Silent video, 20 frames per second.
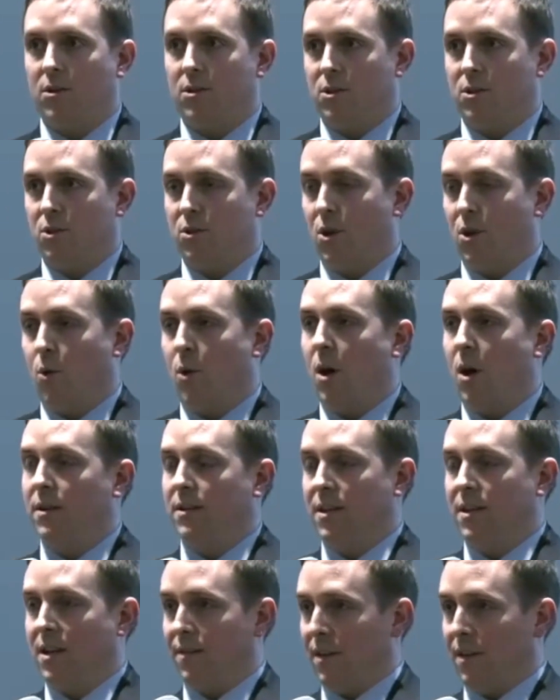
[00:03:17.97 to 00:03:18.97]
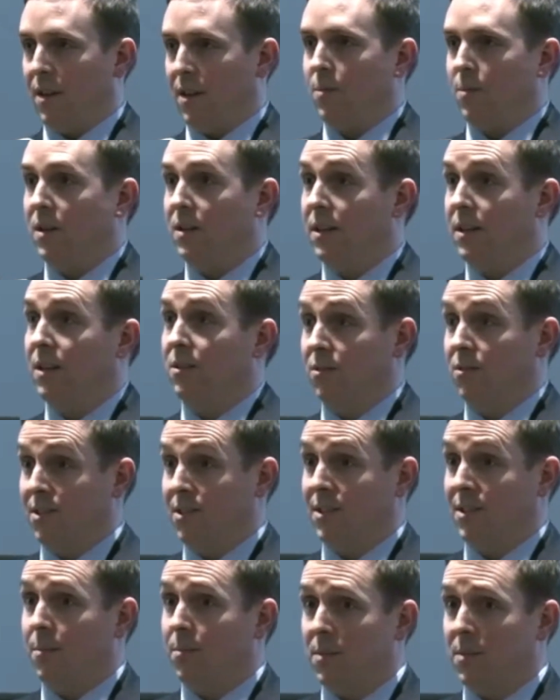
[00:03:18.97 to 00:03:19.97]
to go on to develop clinical
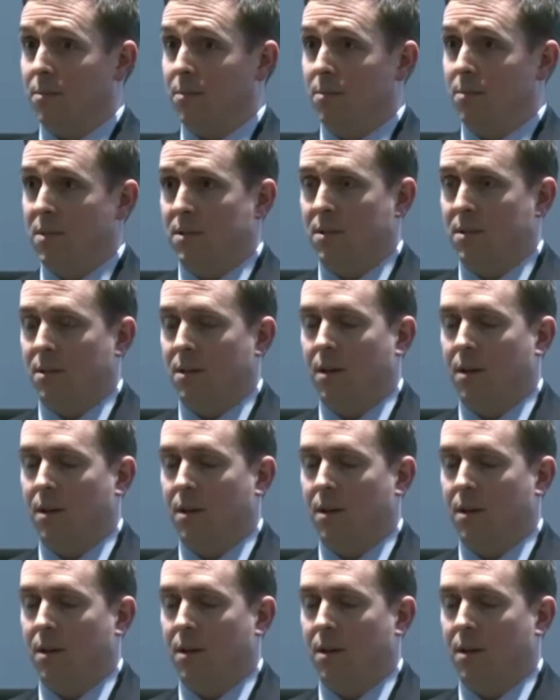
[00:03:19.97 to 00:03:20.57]
symptoms,